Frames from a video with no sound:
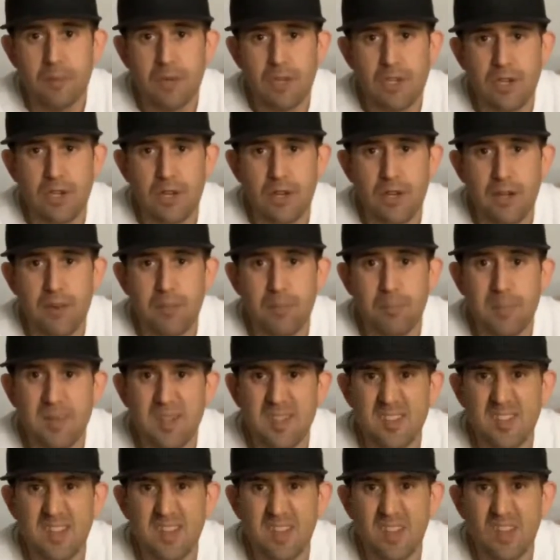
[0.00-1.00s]
Make sure I didn't
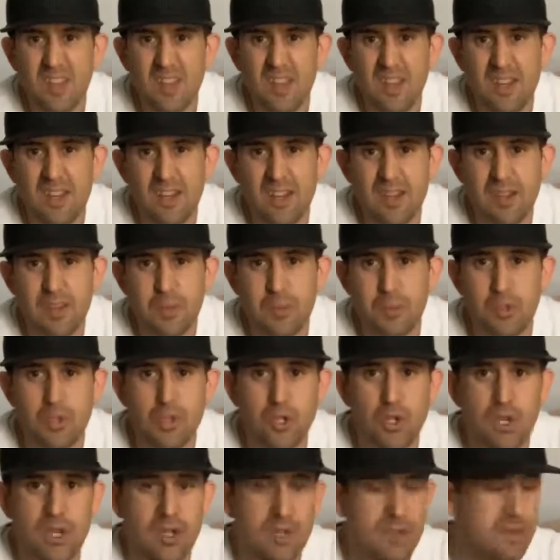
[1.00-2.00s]
miss anything, any tips or
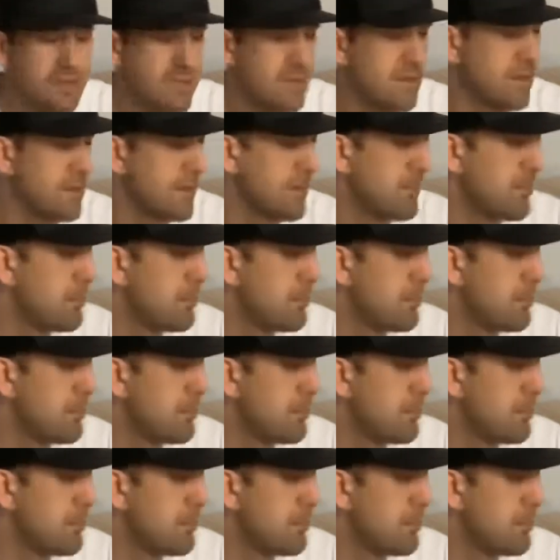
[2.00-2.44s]
tricks.